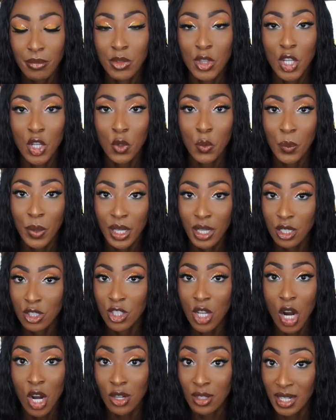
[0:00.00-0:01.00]
Their
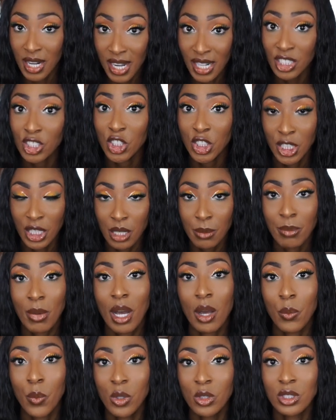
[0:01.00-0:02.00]
wigs are not cheap.
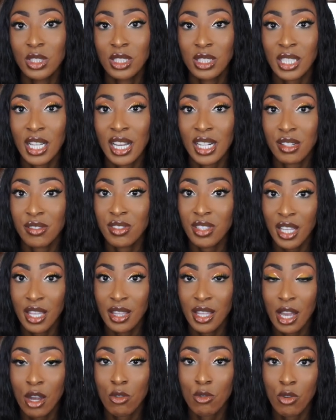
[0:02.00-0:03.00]
I will just kind of
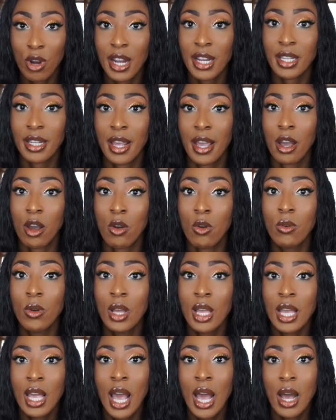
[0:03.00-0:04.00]
say that right now.
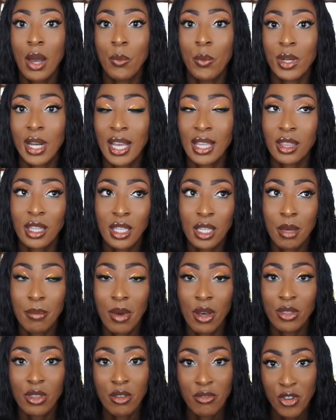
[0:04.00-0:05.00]
When I think
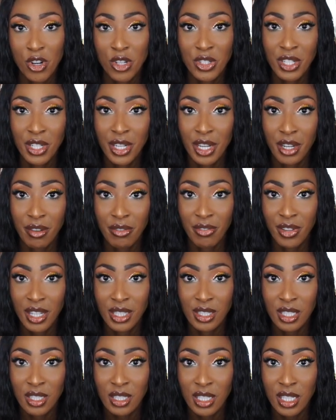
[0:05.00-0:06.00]
about the Virgin Hair
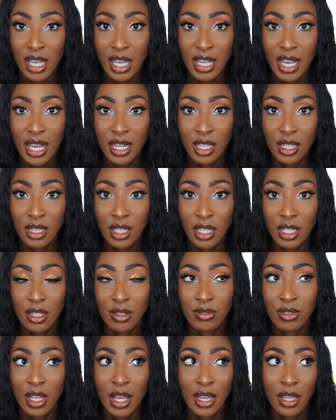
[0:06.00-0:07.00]
Fantasy, I kind of think
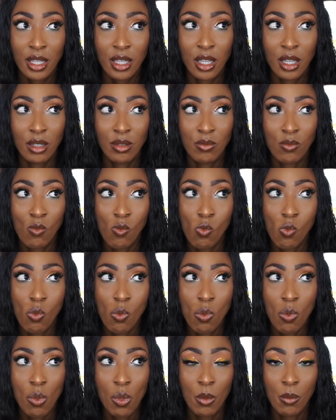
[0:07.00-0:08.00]
of like
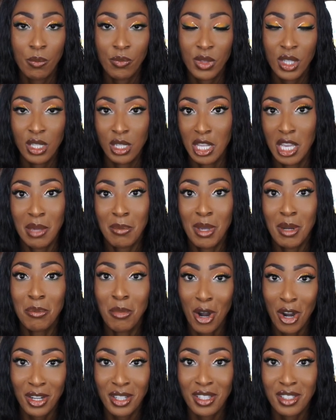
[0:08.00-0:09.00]
the Neiman
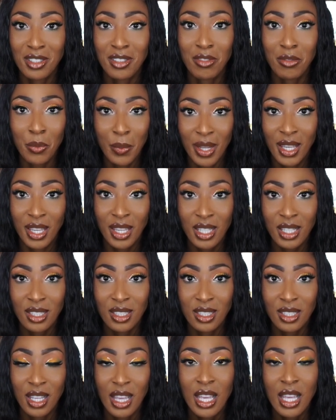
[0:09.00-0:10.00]
Marcus of
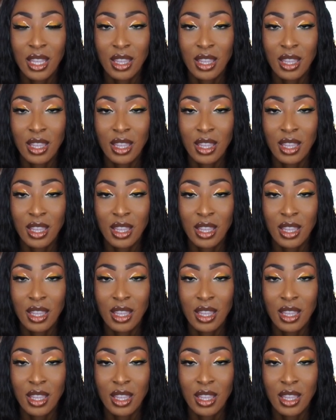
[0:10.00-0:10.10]
wigs.